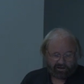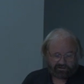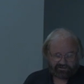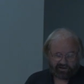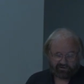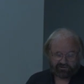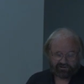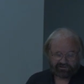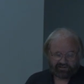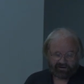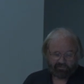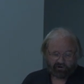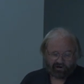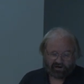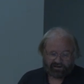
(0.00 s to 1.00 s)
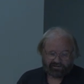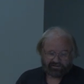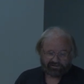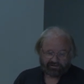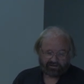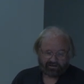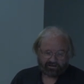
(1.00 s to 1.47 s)
So to
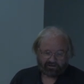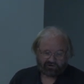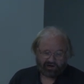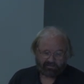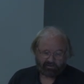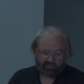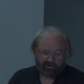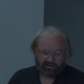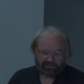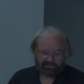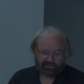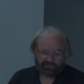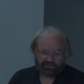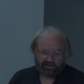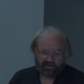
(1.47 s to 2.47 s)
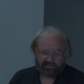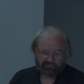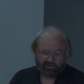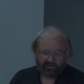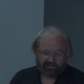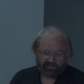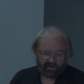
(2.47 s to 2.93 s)
summarize, grammar-based or
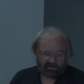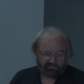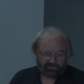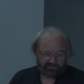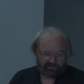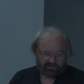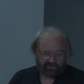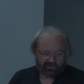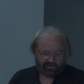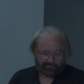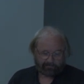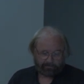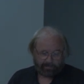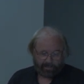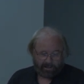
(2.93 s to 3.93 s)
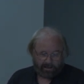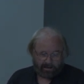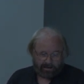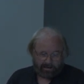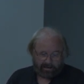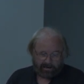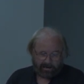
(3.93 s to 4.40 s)
task-based language teaching
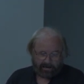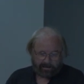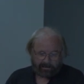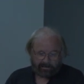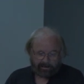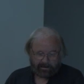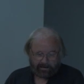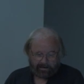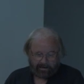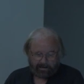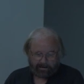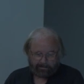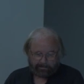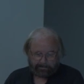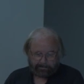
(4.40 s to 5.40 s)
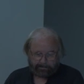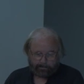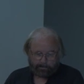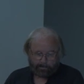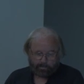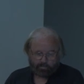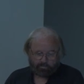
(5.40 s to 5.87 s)
in um,
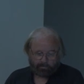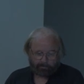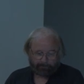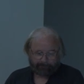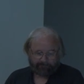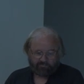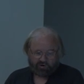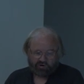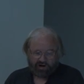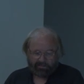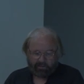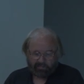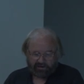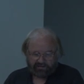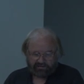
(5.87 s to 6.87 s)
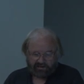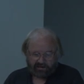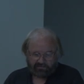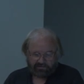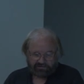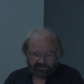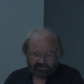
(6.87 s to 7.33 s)
grammar-based
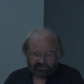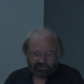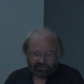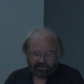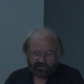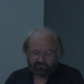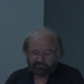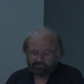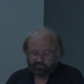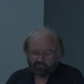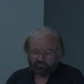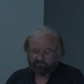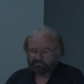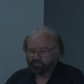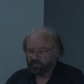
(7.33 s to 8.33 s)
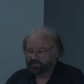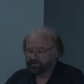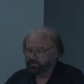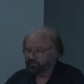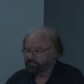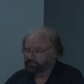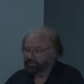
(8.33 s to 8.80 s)
language teaching and what's
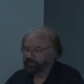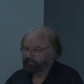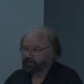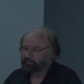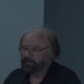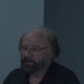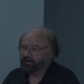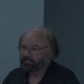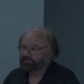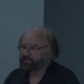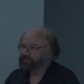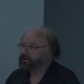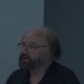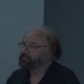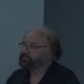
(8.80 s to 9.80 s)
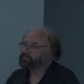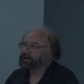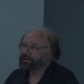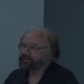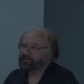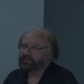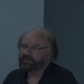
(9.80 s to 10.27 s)
called PPP, present,
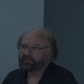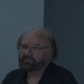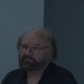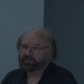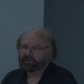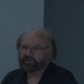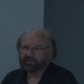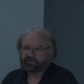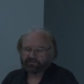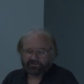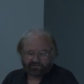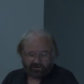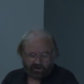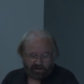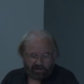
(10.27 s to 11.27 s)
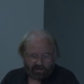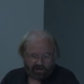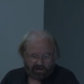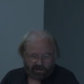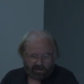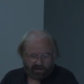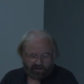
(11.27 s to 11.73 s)
practice, produce,
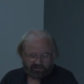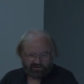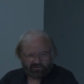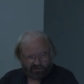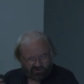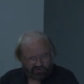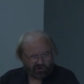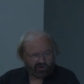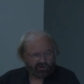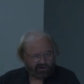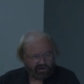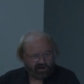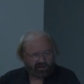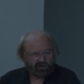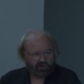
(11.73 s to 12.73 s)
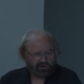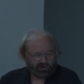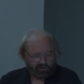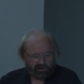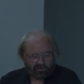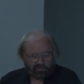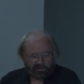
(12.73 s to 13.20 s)
uh, sort of the drill kind,
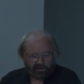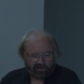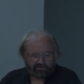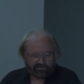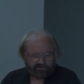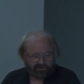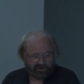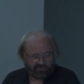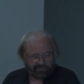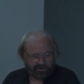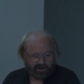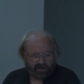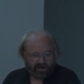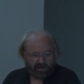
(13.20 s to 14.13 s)
audio-lingual kind of stuff.